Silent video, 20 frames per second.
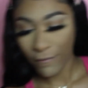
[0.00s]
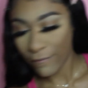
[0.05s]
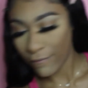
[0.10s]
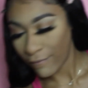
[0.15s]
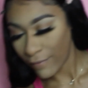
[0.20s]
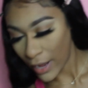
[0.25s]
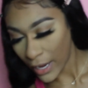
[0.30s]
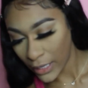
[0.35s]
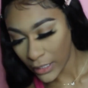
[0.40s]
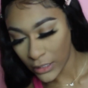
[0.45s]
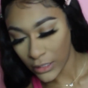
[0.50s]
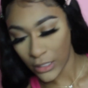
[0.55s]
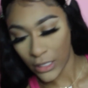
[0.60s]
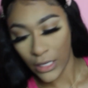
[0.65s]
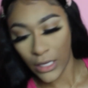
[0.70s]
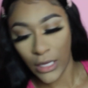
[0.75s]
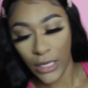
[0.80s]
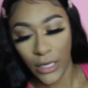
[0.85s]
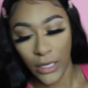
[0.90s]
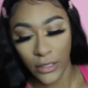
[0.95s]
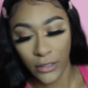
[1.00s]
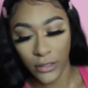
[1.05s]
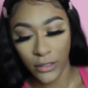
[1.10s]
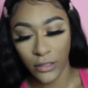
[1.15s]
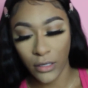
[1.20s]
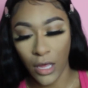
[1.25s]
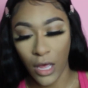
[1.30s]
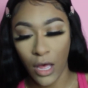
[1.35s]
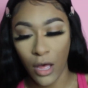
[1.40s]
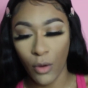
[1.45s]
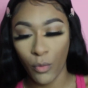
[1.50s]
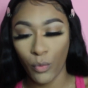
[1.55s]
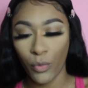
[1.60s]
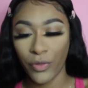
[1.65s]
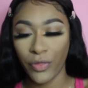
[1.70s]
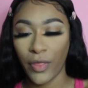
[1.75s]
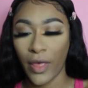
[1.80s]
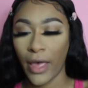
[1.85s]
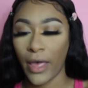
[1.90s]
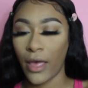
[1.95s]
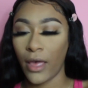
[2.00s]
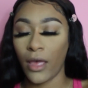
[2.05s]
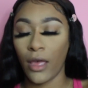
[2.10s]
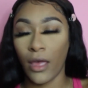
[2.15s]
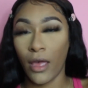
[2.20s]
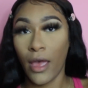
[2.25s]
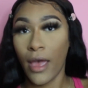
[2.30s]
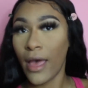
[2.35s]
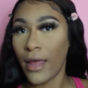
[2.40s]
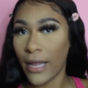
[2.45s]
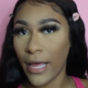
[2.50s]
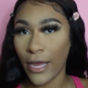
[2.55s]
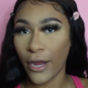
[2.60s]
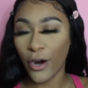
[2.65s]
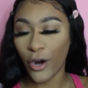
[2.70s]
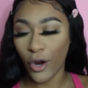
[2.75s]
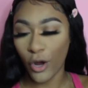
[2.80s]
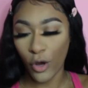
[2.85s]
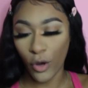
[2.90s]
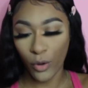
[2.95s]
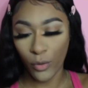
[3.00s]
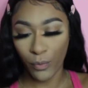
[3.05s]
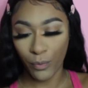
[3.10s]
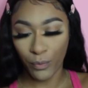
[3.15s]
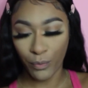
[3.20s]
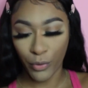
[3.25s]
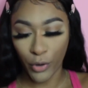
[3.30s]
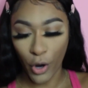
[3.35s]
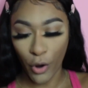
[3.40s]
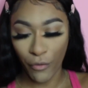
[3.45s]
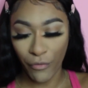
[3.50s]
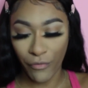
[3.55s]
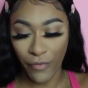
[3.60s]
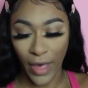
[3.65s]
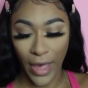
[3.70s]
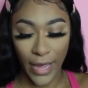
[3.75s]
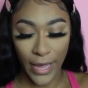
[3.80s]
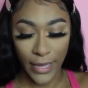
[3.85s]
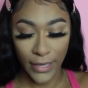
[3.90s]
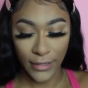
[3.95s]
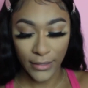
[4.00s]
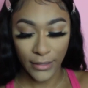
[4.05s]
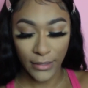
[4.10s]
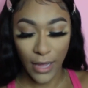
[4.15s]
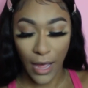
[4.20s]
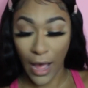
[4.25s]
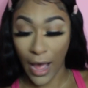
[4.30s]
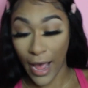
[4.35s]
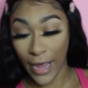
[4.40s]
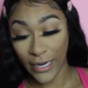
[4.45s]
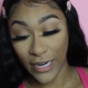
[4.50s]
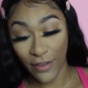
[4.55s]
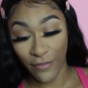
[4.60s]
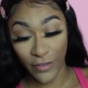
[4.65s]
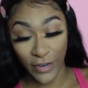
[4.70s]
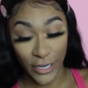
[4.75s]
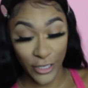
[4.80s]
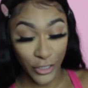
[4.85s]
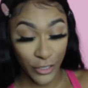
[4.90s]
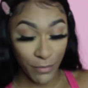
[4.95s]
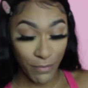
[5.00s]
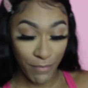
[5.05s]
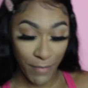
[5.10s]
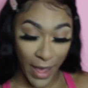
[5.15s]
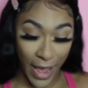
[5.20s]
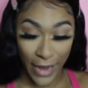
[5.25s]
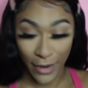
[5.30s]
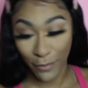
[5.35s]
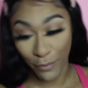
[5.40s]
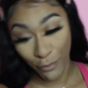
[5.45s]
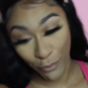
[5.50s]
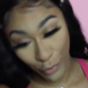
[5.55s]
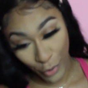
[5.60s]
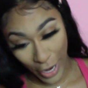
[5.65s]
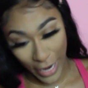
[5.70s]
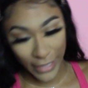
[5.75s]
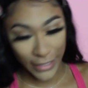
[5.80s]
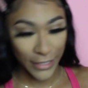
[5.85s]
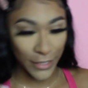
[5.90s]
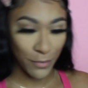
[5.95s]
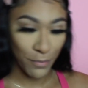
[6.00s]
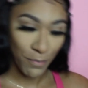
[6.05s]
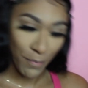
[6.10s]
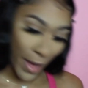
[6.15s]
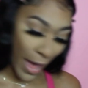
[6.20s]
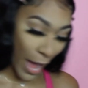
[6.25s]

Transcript: find it, with a LA Girl Pro Face High Definition Matte Pressed